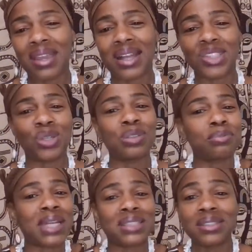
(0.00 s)
I told
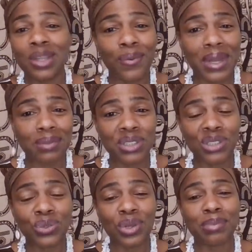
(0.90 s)
them I didn't know what I was
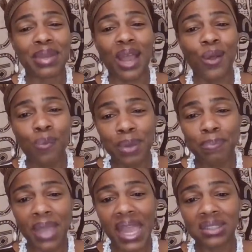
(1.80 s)
doing, but I hope I
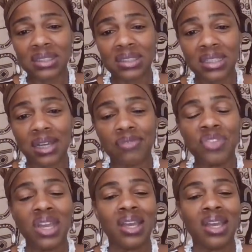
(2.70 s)
packed the stuff.